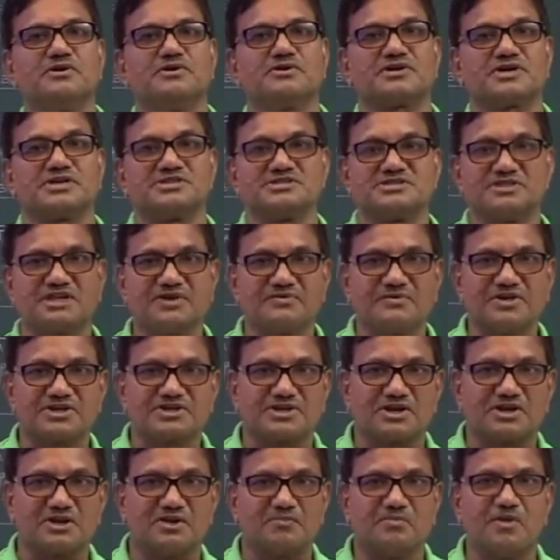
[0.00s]

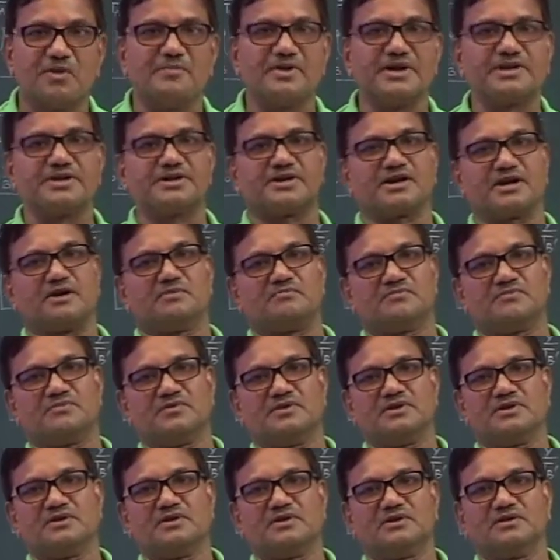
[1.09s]
conservation of momentum
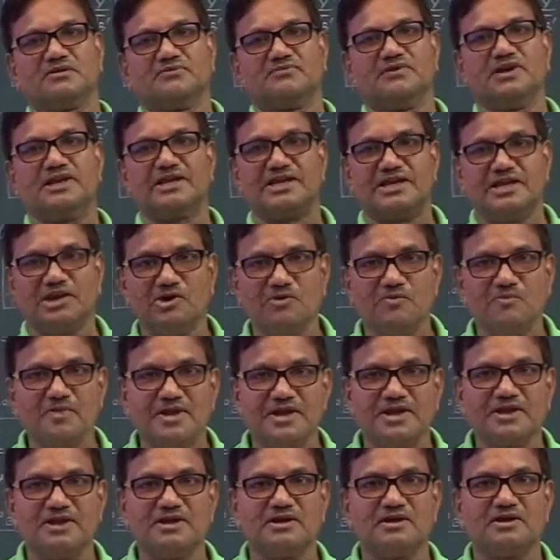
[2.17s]
will give me